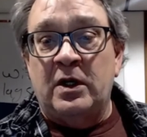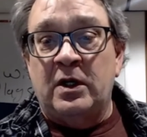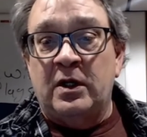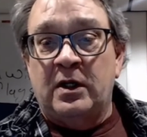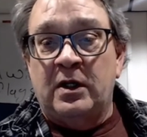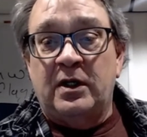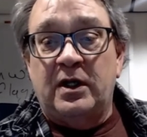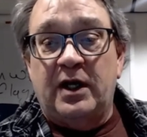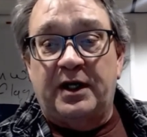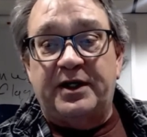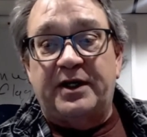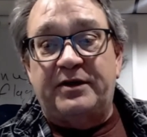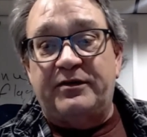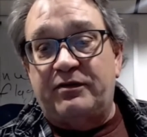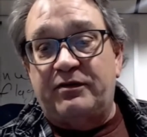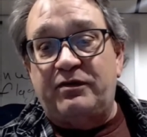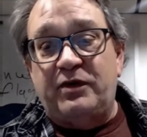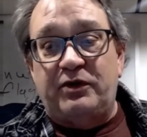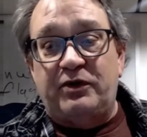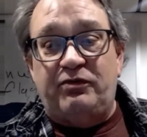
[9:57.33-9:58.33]
And then
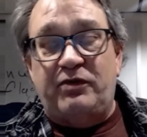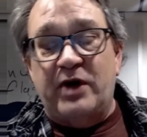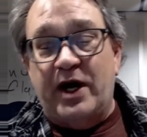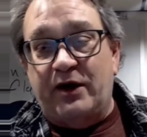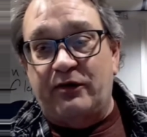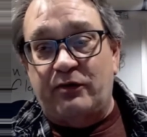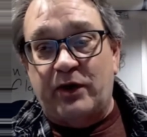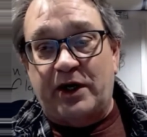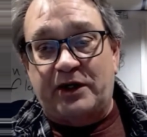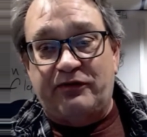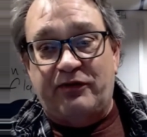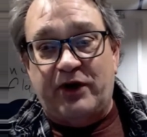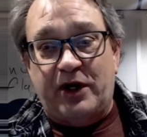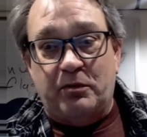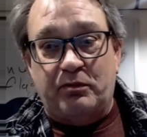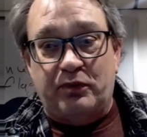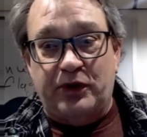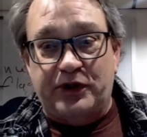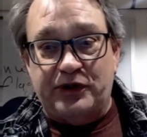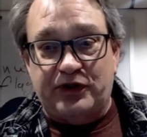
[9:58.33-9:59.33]
the diode rectifier
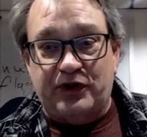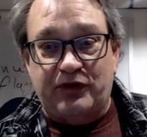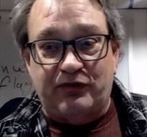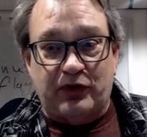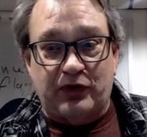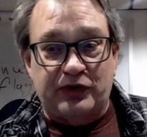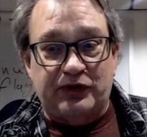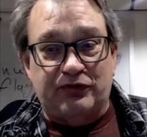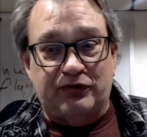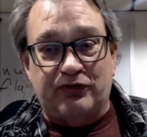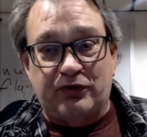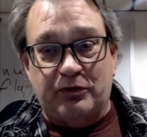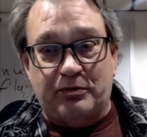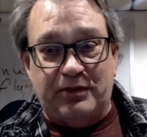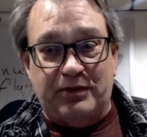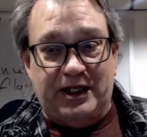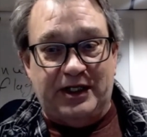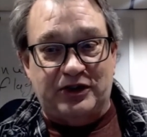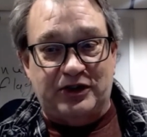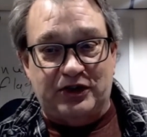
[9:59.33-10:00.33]
bridge converts it from
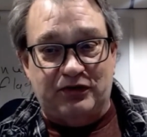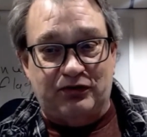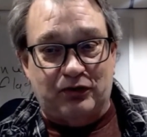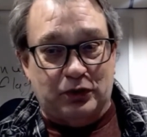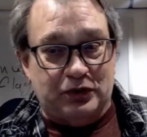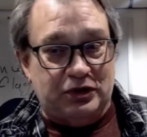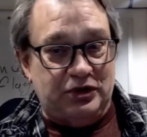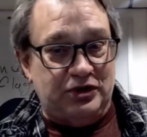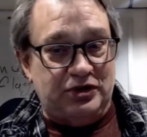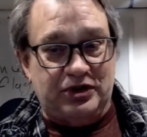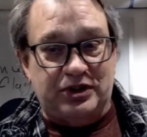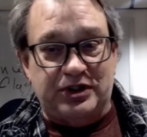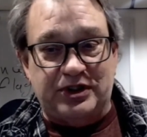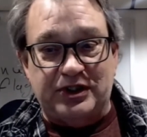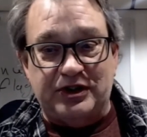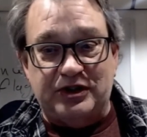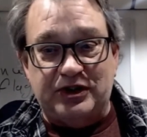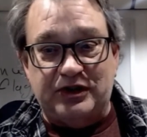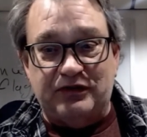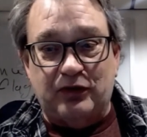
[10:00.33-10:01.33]
AC voltage to
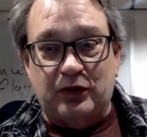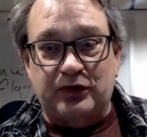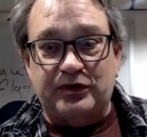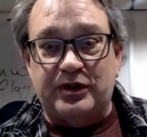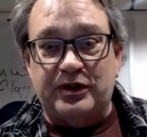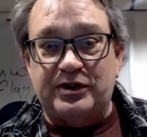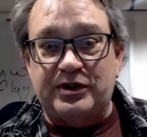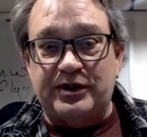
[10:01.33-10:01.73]
DC voltage.